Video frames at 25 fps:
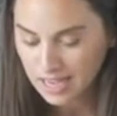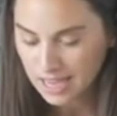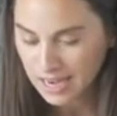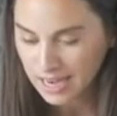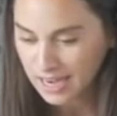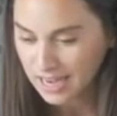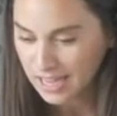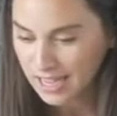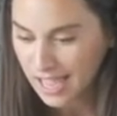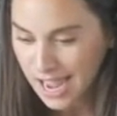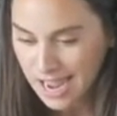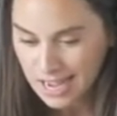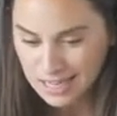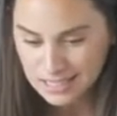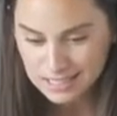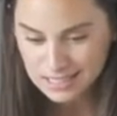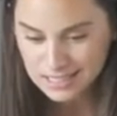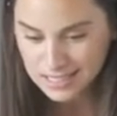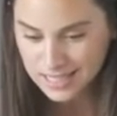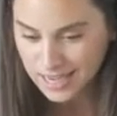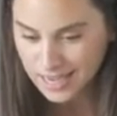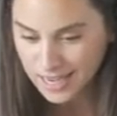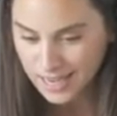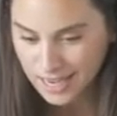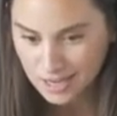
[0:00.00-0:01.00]
and I can't
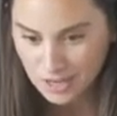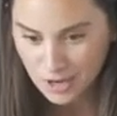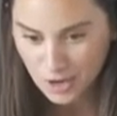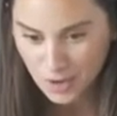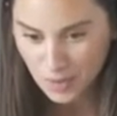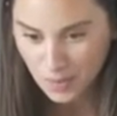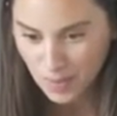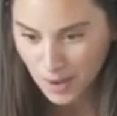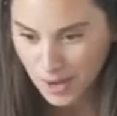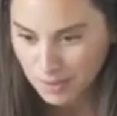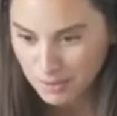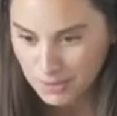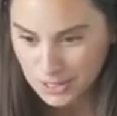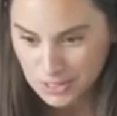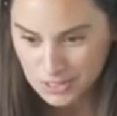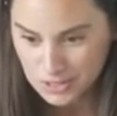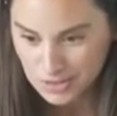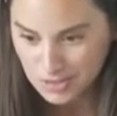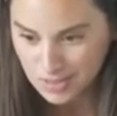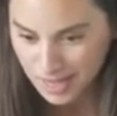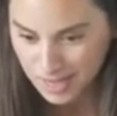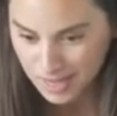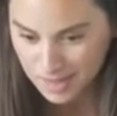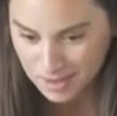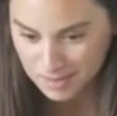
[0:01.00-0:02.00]
say I know why we
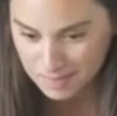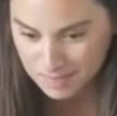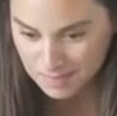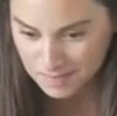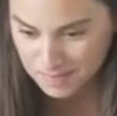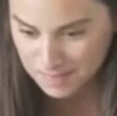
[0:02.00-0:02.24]
do that.